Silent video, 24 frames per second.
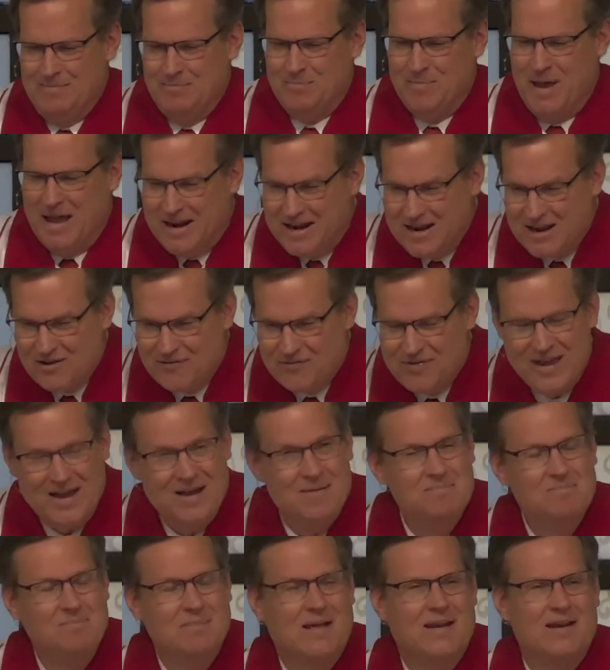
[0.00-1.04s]
Many of
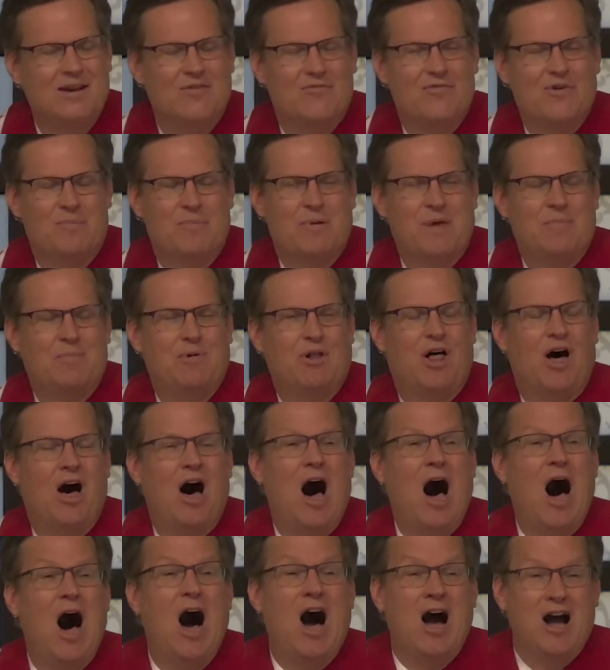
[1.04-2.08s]
the people
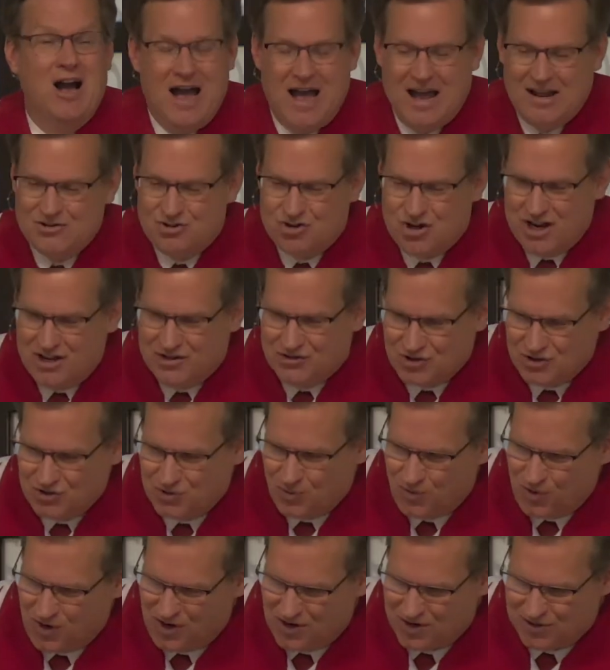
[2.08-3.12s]
hung on Jesus'
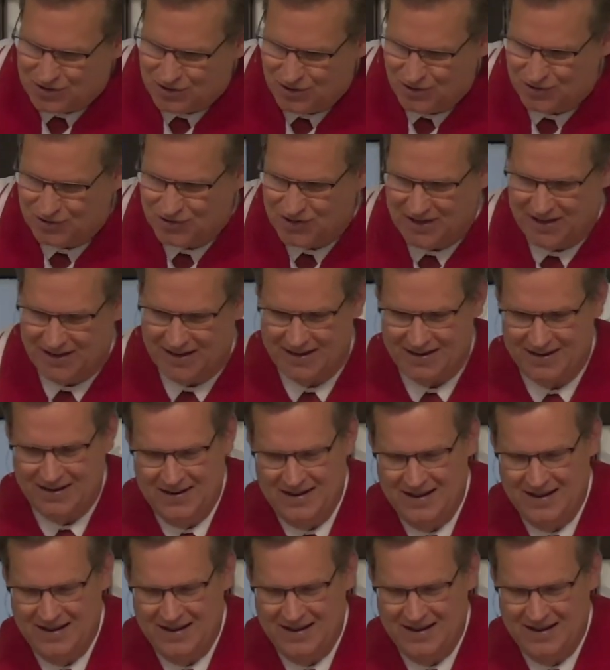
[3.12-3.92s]
words, you see, and